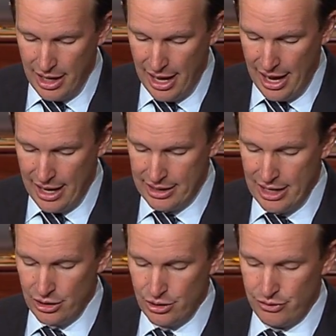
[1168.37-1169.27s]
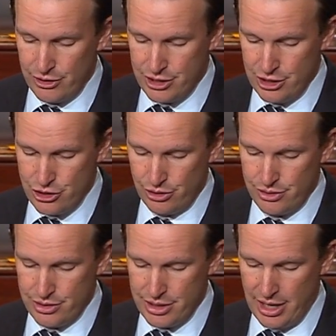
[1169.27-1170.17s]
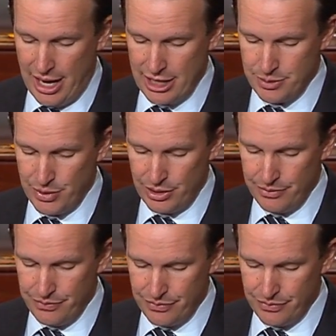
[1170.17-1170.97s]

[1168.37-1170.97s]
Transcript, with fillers: at Yale University Children's Hospital.